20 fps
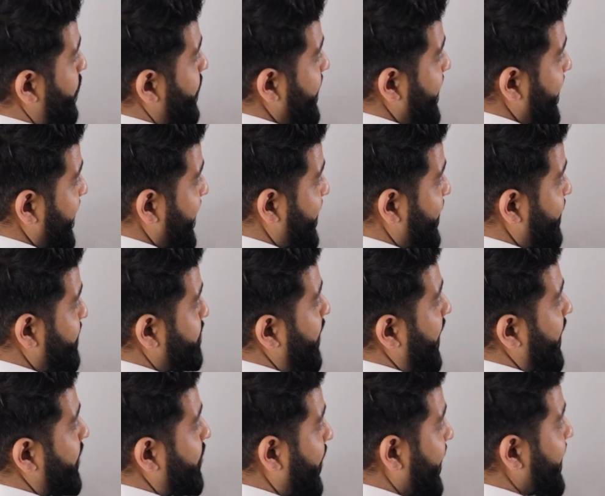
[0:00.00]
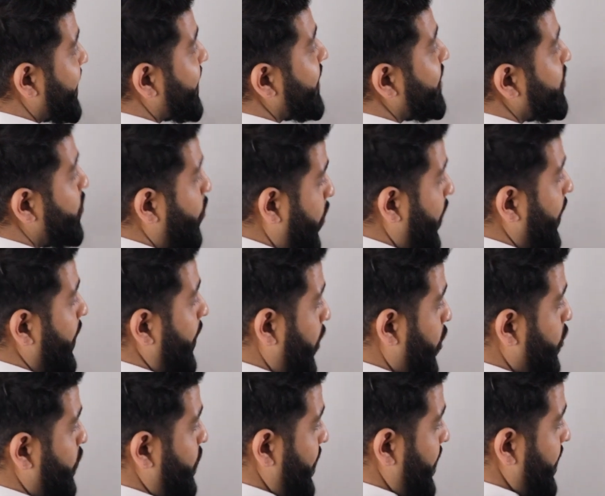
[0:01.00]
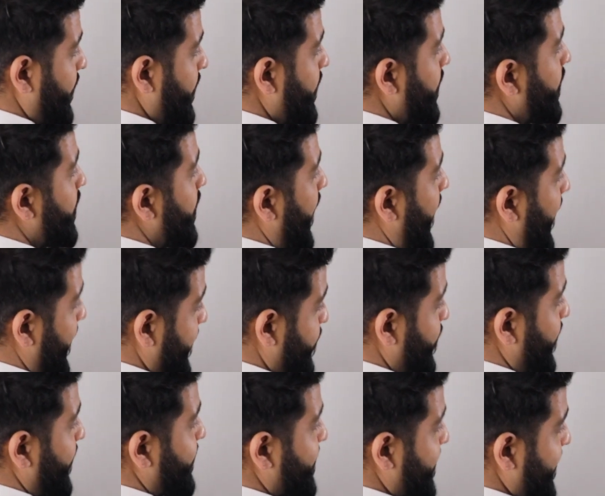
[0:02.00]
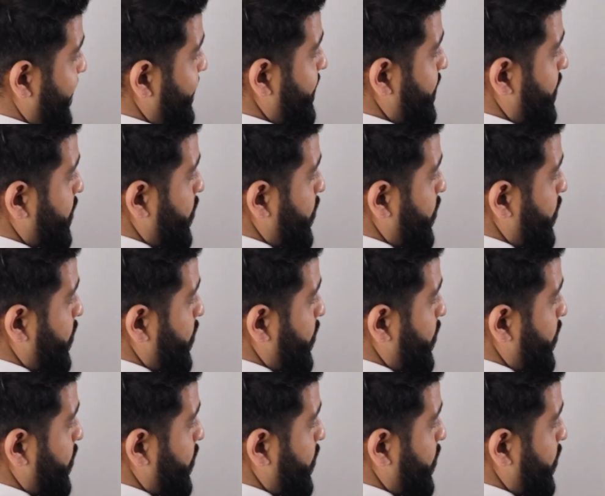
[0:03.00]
with the negative by writing 1 over and you have 7